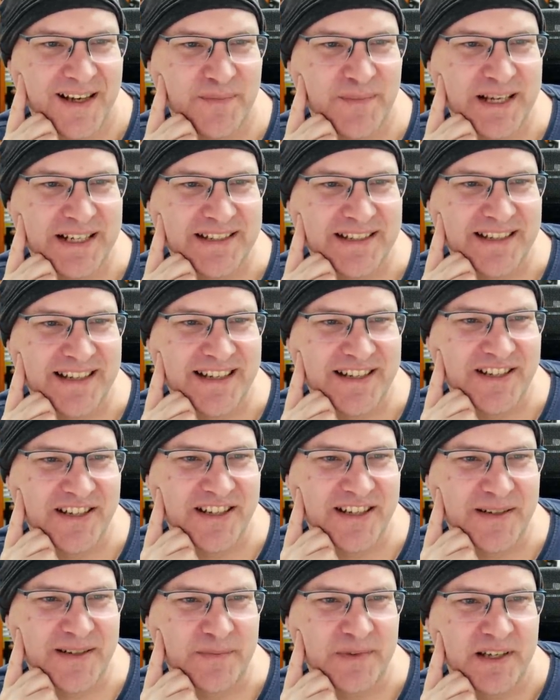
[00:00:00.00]
I'm back to
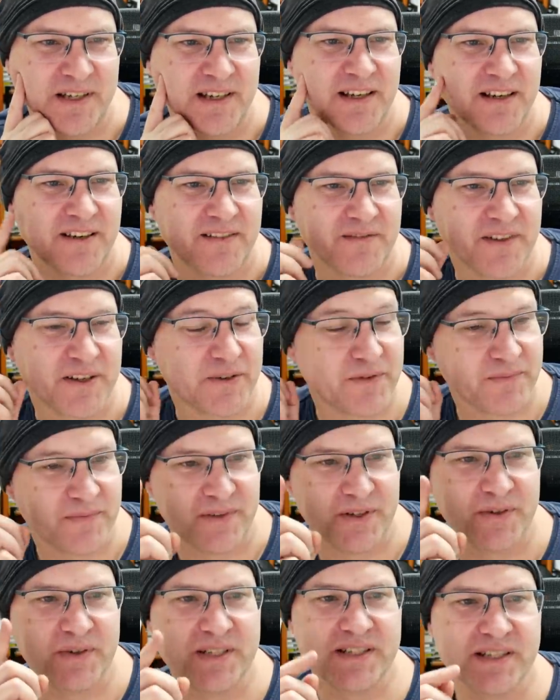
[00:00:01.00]
catching up. There,
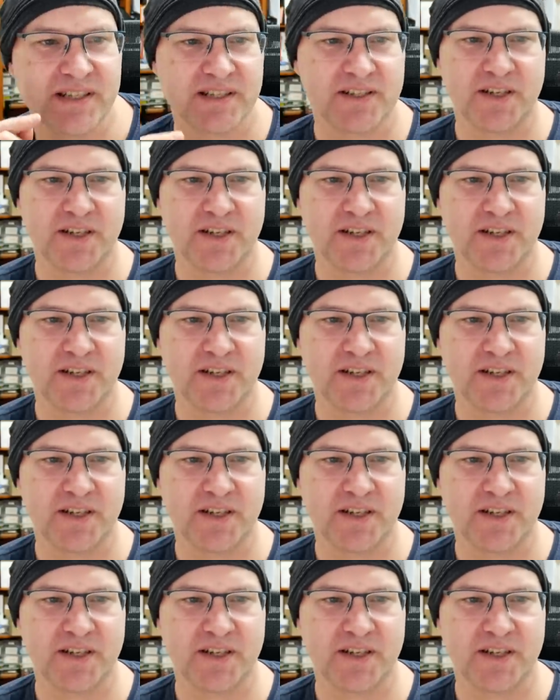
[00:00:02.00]
there is the